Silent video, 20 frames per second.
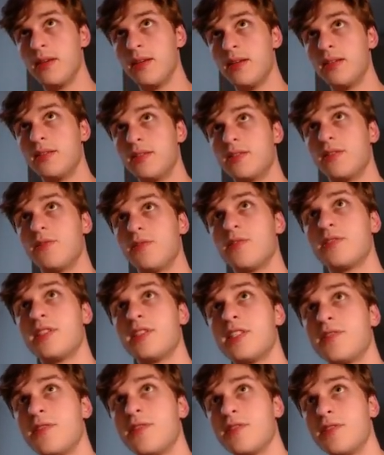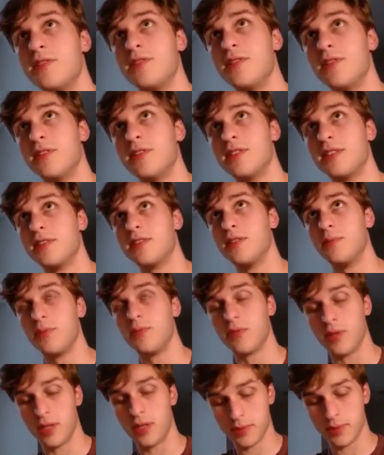So first things first, you'll notice this little
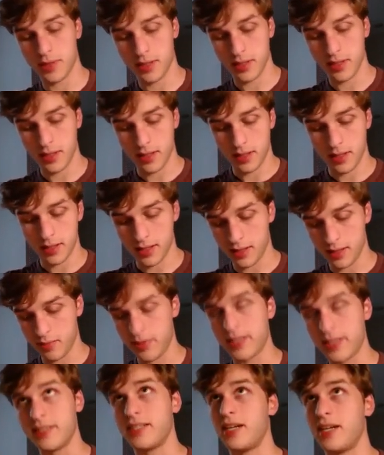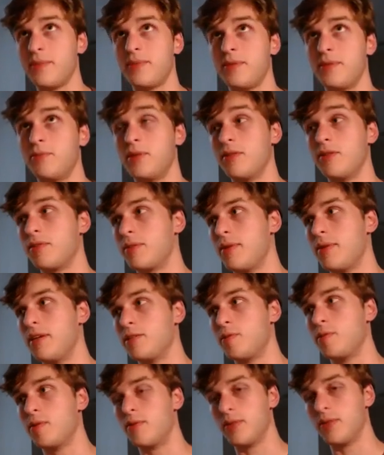prompt. Um, we can type in whatever
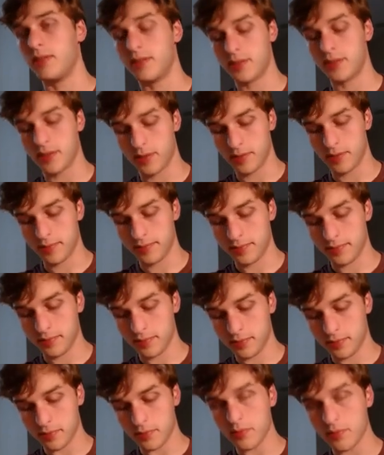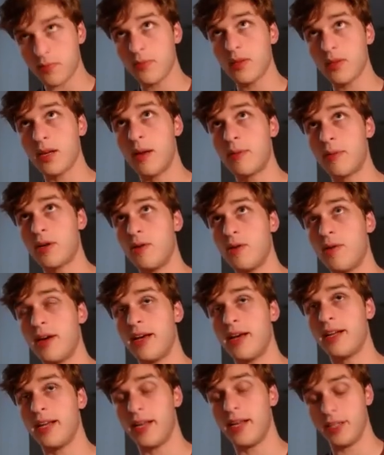commands we want. So I'm gonna go
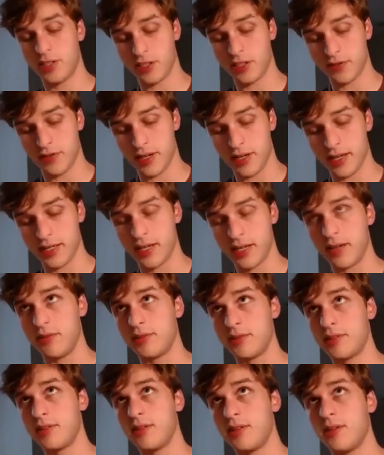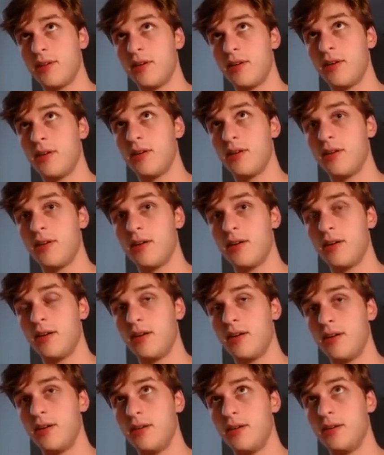ahead and just find out
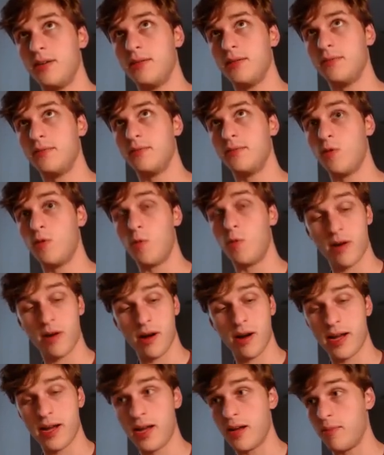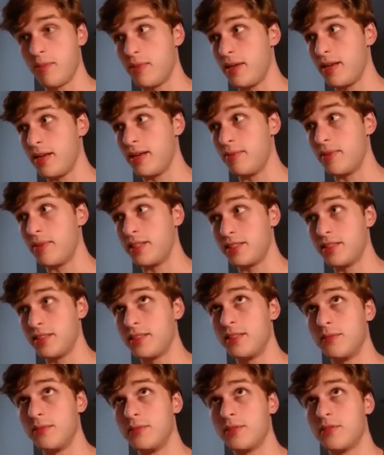um, where I am in my
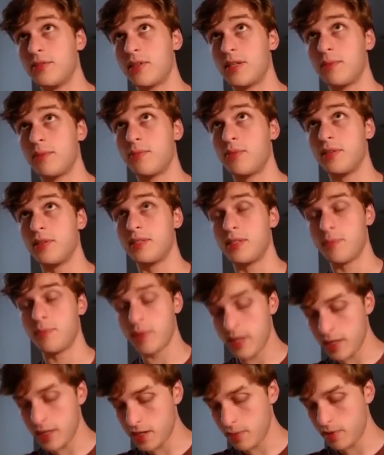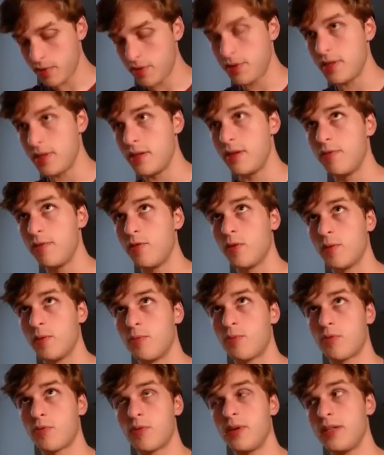system. So I can print pwd for
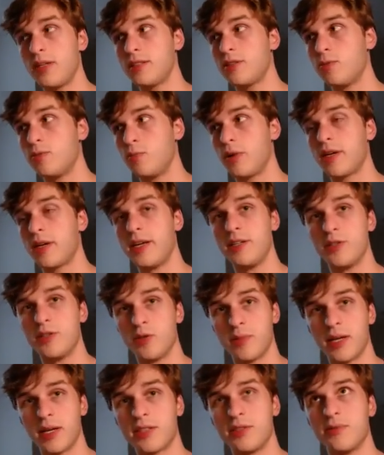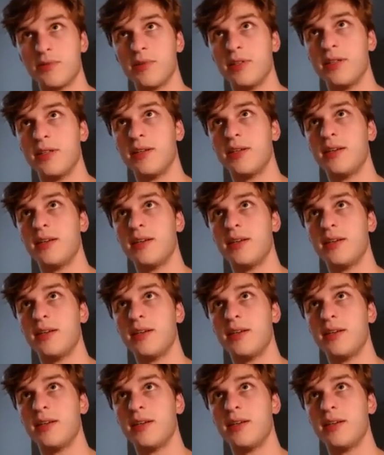print working directory,